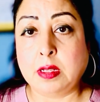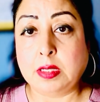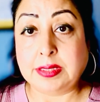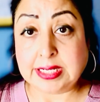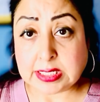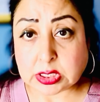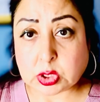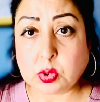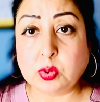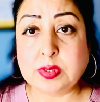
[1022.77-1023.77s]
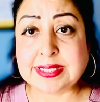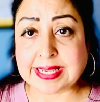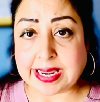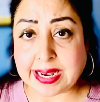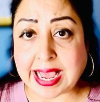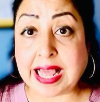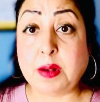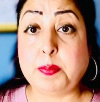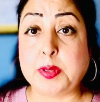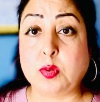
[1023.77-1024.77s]
These tools can
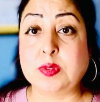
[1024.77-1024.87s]
help you